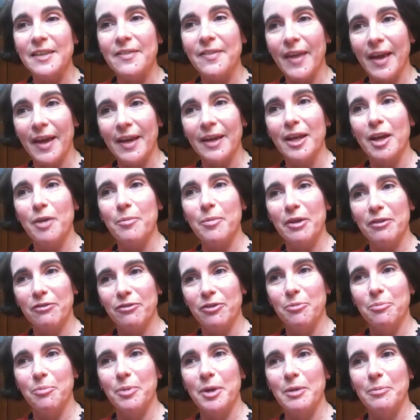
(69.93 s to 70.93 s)
And that coming
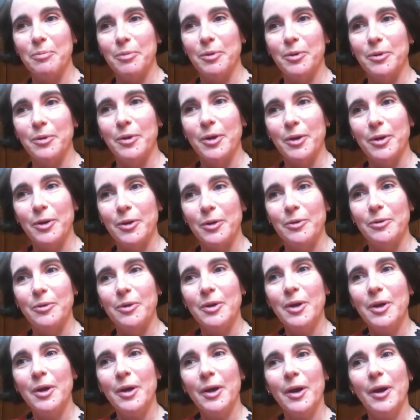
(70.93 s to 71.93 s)
from people who
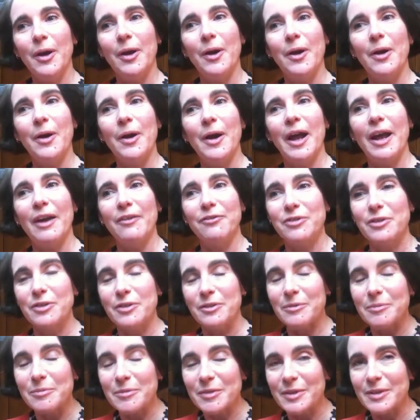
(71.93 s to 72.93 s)

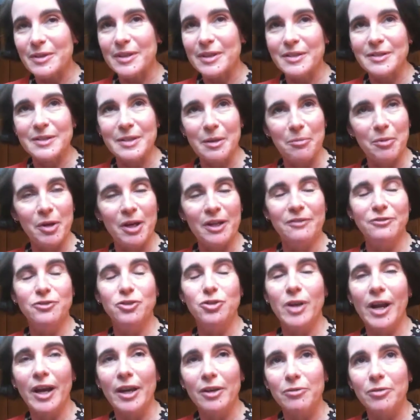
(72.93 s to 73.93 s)
have some kind of
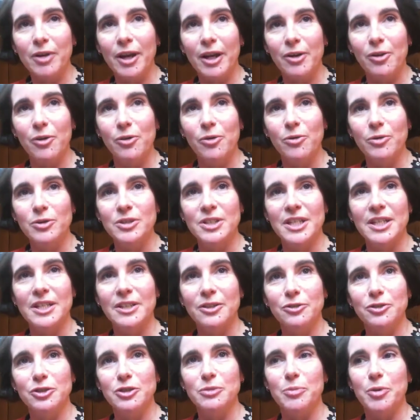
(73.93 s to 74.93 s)
track record
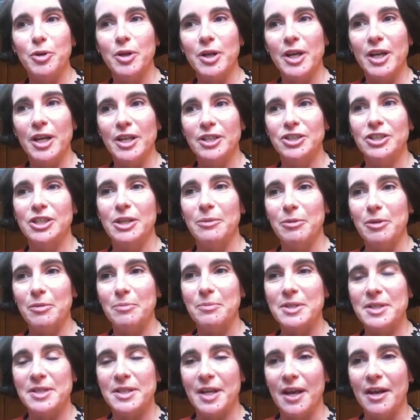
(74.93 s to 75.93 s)
in entrepreneurship
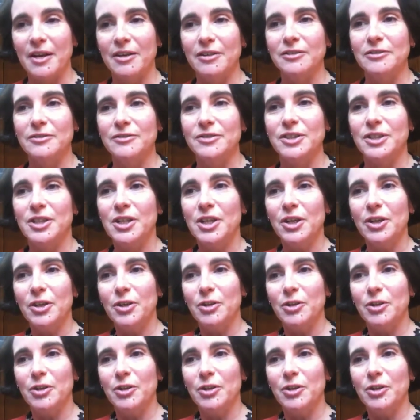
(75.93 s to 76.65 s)
themselves,